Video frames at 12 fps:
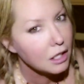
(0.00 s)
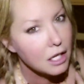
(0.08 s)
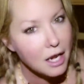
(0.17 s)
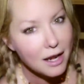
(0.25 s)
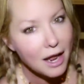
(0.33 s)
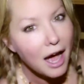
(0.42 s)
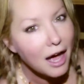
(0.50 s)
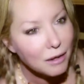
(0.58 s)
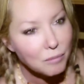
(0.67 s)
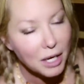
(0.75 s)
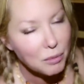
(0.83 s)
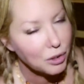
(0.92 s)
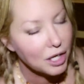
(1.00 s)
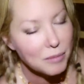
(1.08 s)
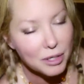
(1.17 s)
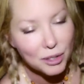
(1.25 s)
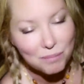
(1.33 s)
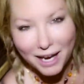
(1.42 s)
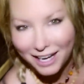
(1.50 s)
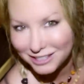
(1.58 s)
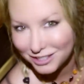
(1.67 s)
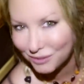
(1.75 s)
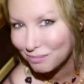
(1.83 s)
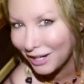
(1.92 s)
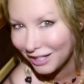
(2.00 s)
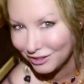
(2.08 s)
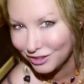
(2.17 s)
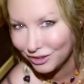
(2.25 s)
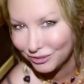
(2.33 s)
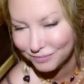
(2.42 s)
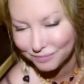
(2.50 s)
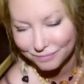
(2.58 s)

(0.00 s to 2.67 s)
Not my primary passion, mind you.